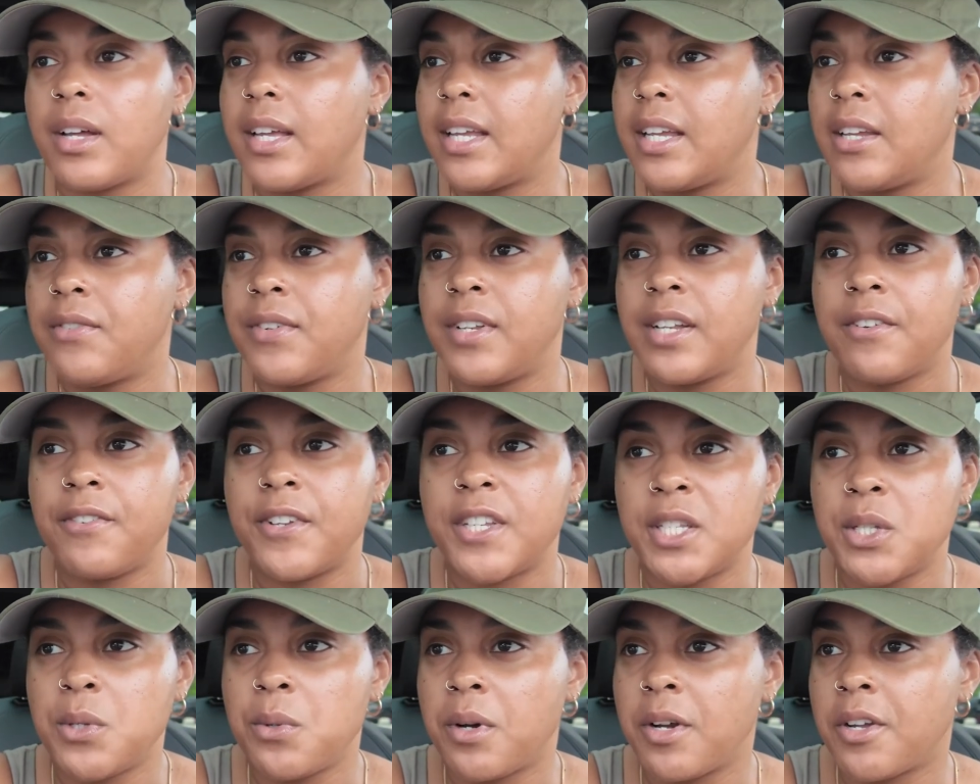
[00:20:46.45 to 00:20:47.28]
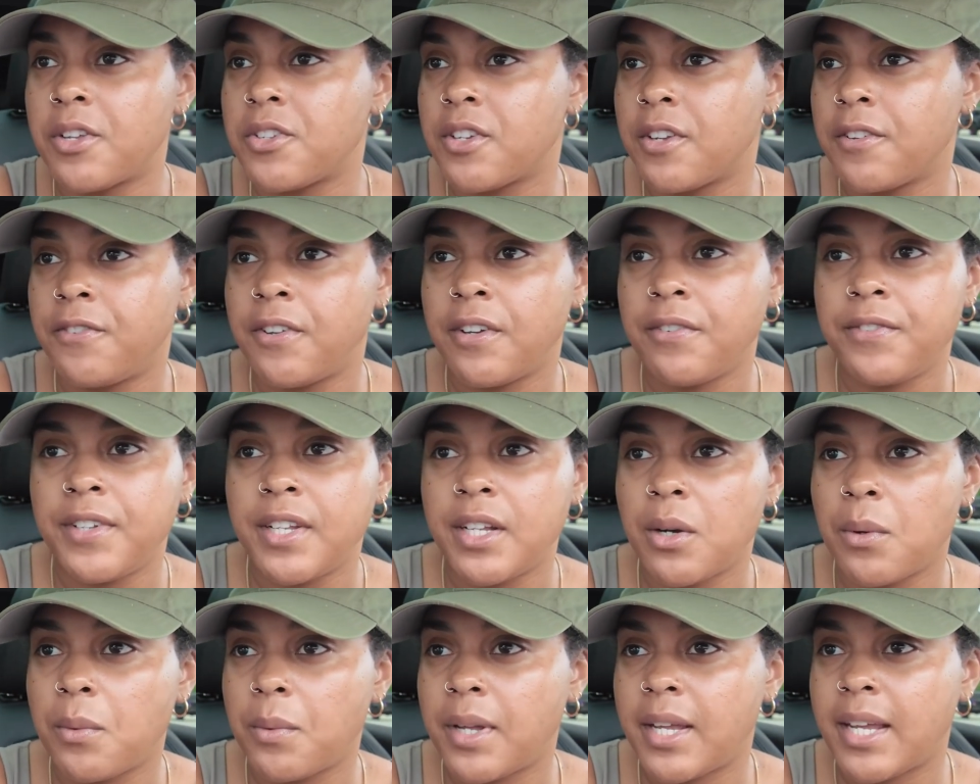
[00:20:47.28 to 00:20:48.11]
even if it's
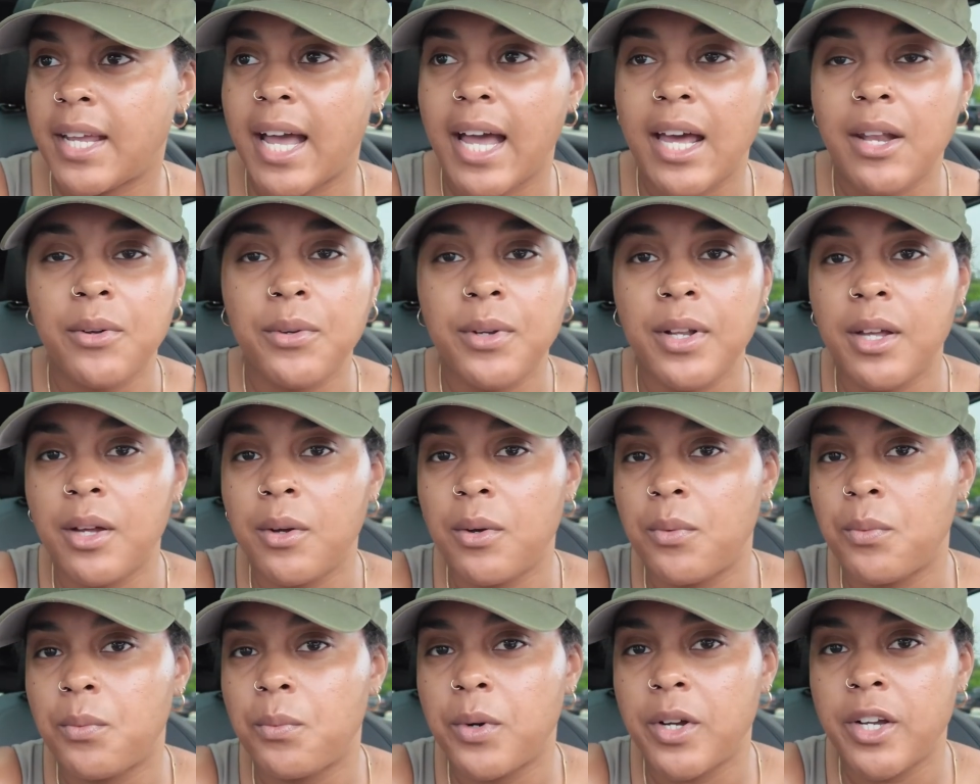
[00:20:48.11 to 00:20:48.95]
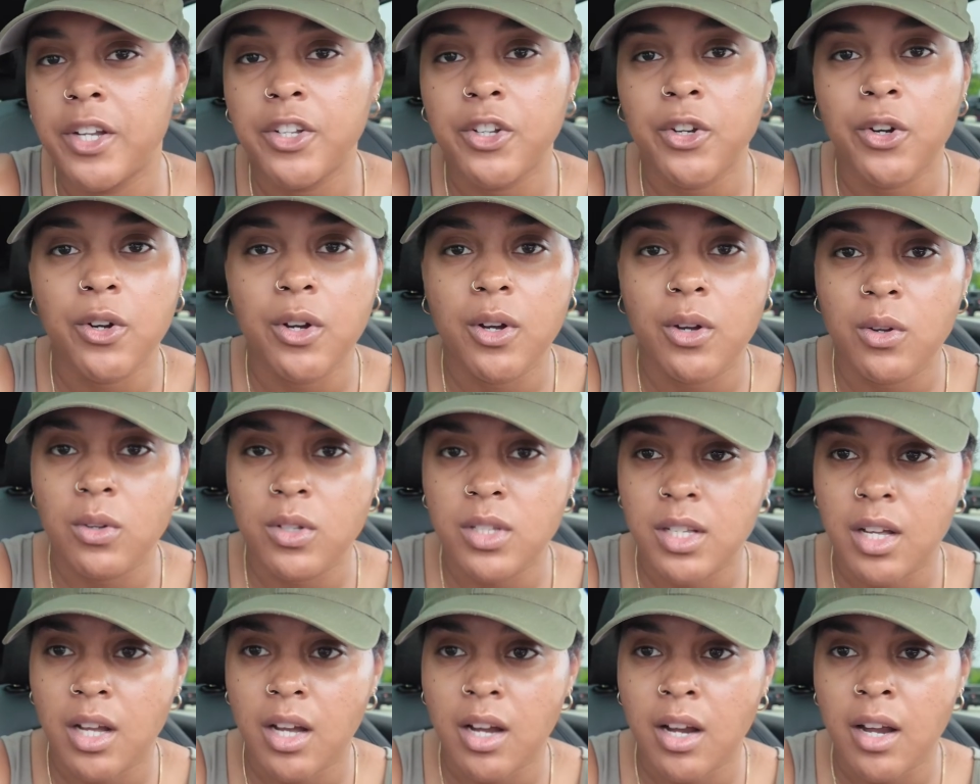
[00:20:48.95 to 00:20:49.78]
$250 a week. I don't know what your
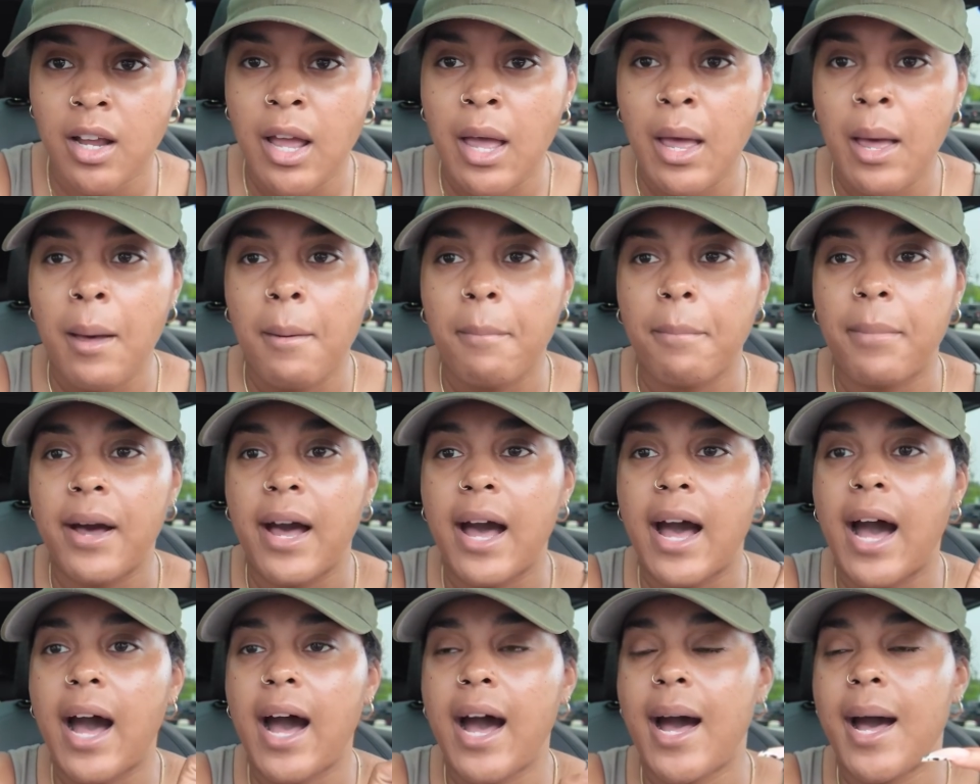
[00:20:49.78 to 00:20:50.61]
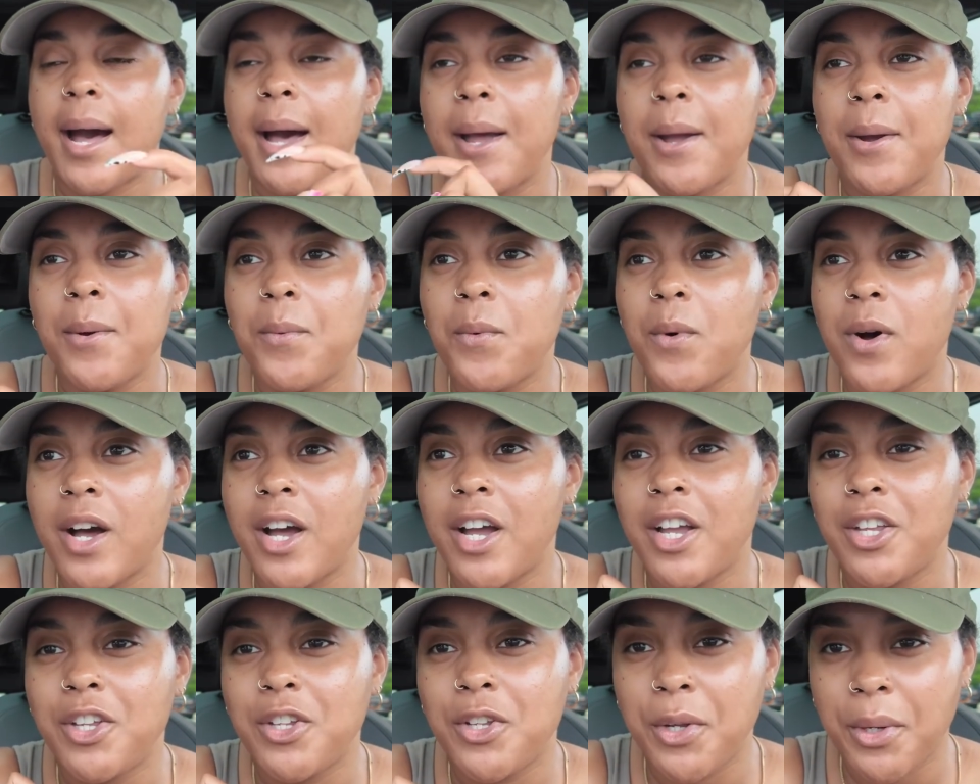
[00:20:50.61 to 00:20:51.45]
goals are, but I
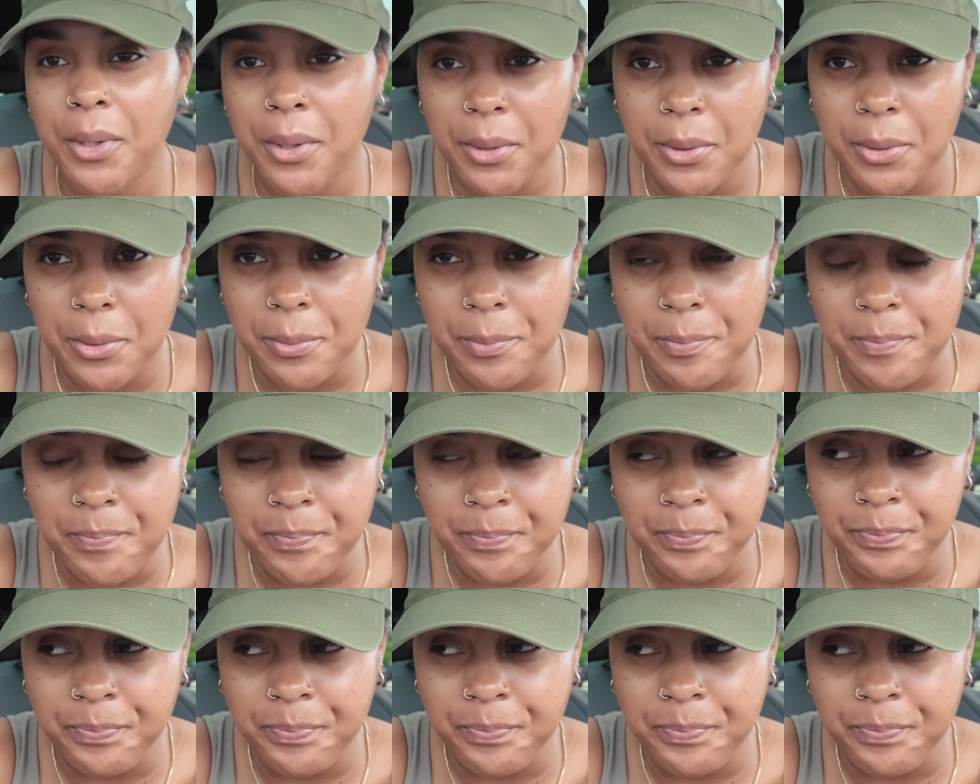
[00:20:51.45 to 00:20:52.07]
want you